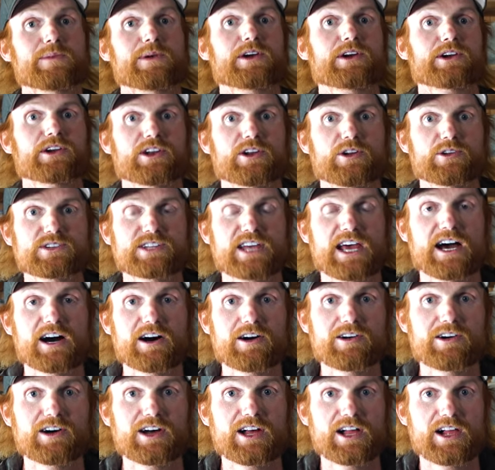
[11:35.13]
American
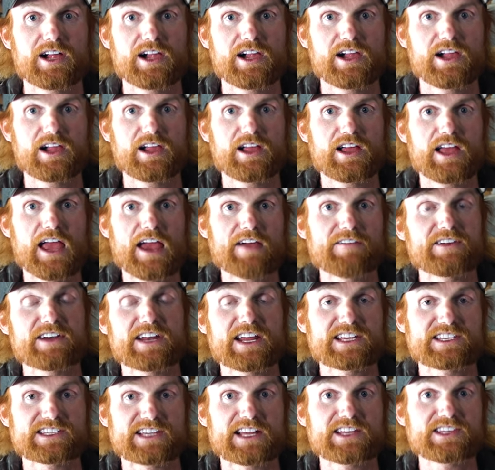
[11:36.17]
Hotel every
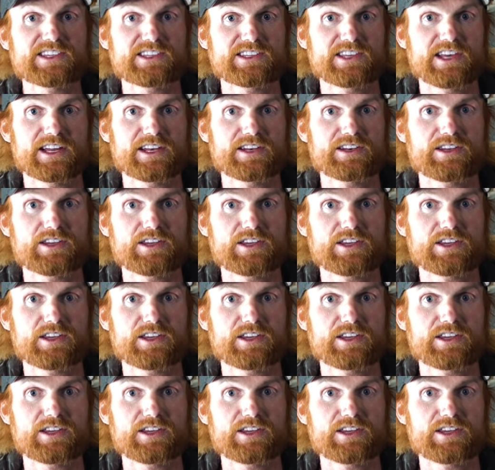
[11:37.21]
day since then.